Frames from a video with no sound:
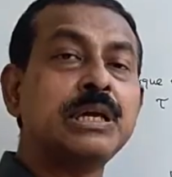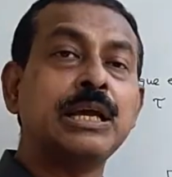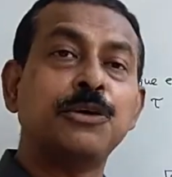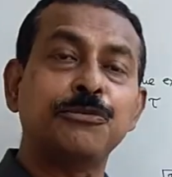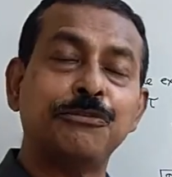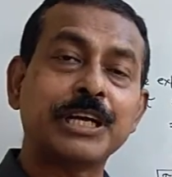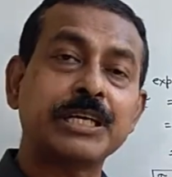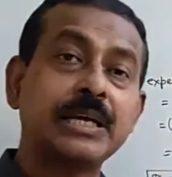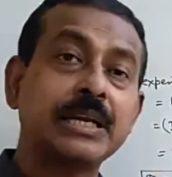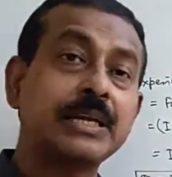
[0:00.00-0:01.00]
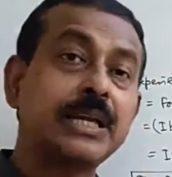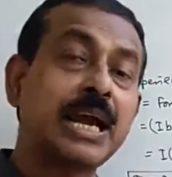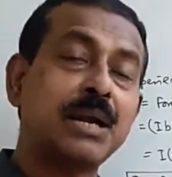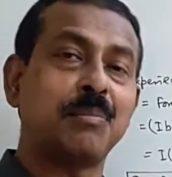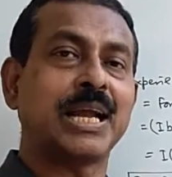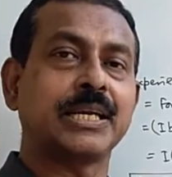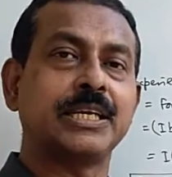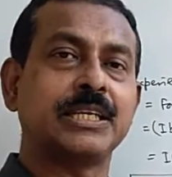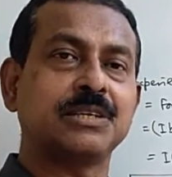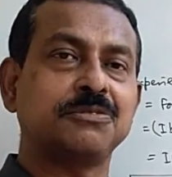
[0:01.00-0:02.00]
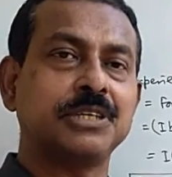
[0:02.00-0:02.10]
vector area and magnetic field.